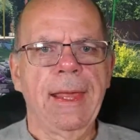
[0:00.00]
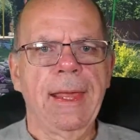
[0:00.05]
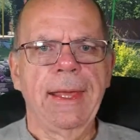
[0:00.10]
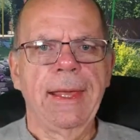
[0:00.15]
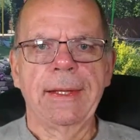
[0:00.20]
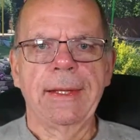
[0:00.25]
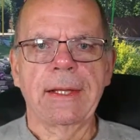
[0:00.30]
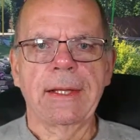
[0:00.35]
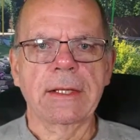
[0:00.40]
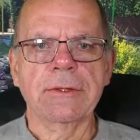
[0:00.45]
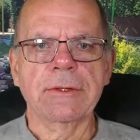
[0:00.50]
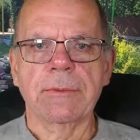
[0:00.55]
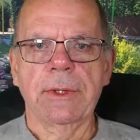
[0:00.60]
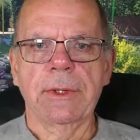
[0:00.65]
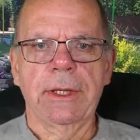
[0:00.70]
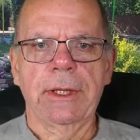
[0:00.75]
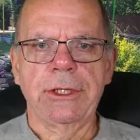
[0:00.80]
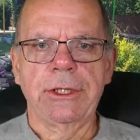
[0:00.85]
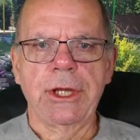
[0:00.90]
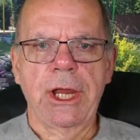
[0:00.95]
it doesn't
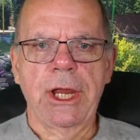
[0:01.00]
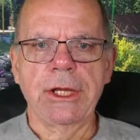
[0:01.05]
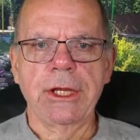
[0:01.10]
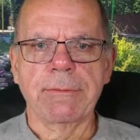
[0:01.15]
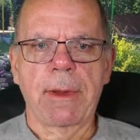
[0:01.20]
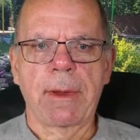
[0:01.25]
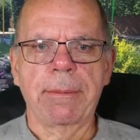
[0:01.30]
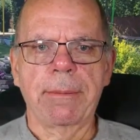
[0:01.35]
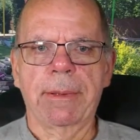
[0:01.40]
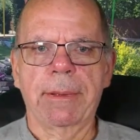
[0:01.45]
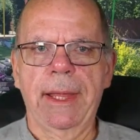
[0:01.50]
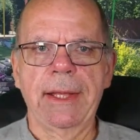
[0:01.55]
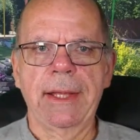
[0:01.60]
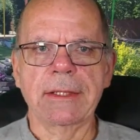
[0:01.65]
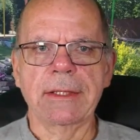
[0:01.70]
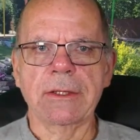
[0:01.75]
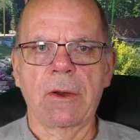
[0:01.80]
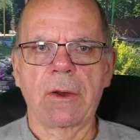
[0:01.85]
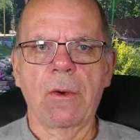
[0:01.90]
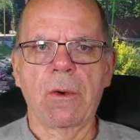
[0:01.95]
really change my
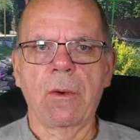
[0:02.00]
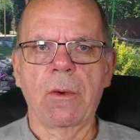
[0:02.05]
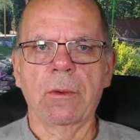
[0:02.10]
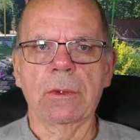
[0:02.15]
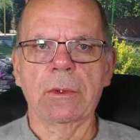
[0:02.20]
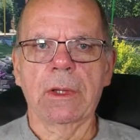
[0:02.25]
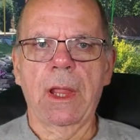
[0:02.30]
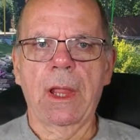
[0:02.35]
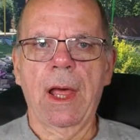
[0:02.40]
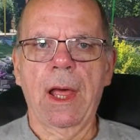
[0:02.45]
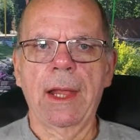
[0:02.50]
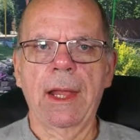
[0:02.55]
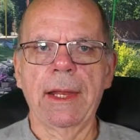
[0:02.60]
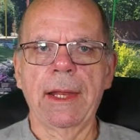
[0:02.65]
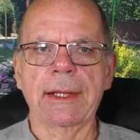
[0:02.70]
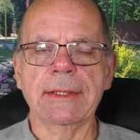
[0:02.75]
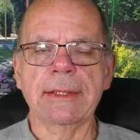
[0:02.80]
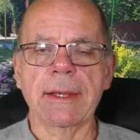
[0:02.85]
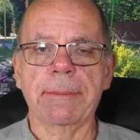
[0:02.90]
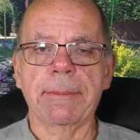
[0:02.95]
plans a whole lot,
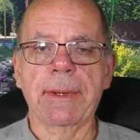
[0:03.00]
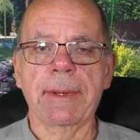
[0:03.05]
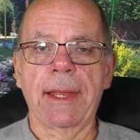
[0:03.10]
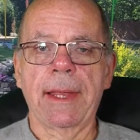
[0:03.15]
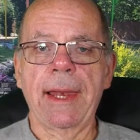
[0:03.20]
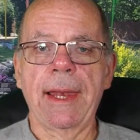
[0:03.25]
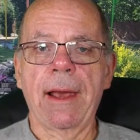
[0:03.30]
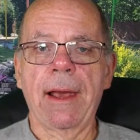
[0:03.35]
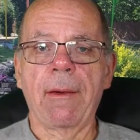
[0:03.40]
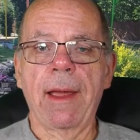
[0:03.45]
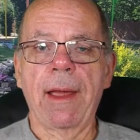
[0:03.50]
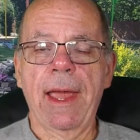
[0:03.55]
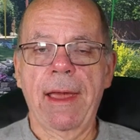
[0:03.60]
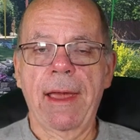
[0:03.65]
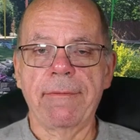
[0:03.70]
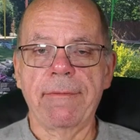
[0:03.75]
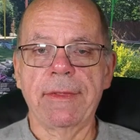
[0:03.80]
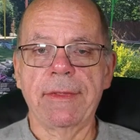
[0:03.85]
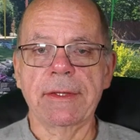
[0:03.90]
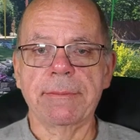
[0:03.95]
except I now
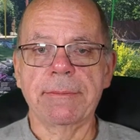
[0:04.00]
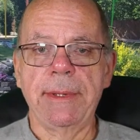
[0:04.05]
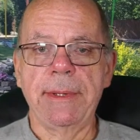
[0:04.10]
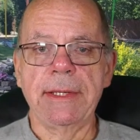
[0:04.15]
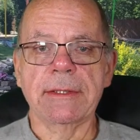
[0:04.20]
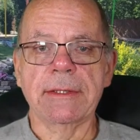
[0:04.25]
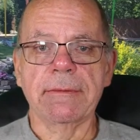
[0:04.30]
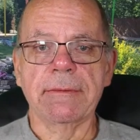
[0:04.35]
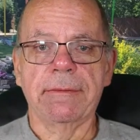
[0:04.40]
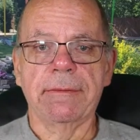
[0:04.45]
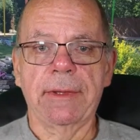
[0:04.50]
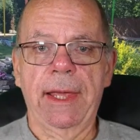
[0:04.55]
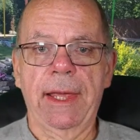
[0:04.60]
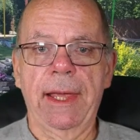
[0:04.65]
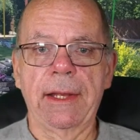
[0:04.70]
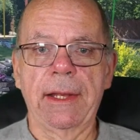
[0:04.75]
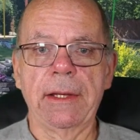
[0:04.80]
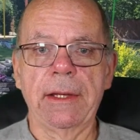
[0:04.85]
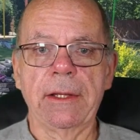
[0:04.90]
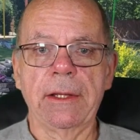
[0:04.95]
have this piece of
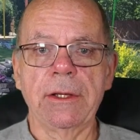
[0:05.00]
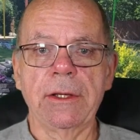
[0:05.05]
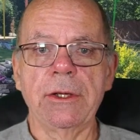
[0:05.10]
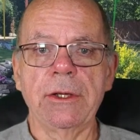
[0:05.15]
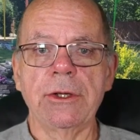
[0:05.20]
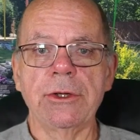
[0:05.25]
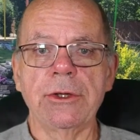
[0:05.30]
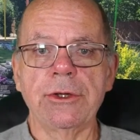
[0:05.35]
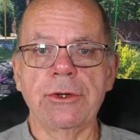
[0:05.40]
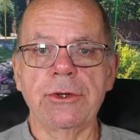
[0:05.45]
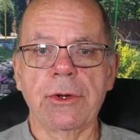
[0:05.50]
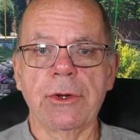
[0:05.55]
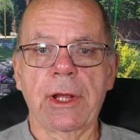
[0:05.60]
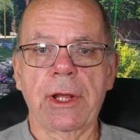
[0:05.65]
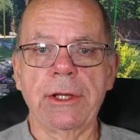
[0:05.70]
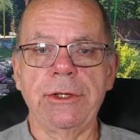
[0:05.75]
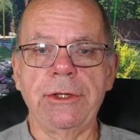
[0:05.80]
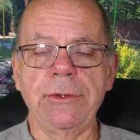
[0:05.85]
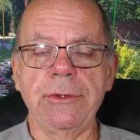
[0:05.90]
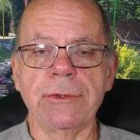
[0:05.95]
land should I
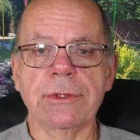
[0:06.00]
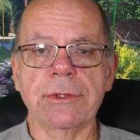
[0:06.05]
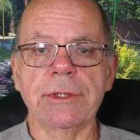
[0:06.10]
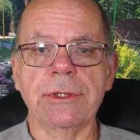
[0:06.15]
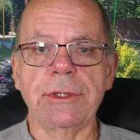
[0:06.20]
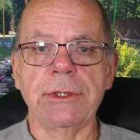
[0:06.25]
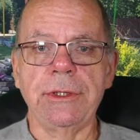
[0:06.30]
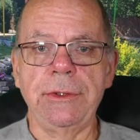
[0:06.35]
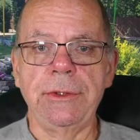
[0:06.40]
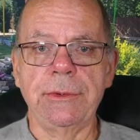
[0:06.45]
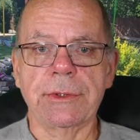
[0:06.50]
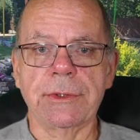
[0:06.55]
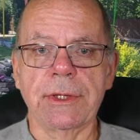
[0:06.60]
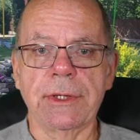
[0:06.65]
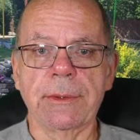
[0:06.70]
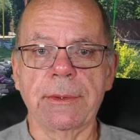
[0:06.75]
choose to use it.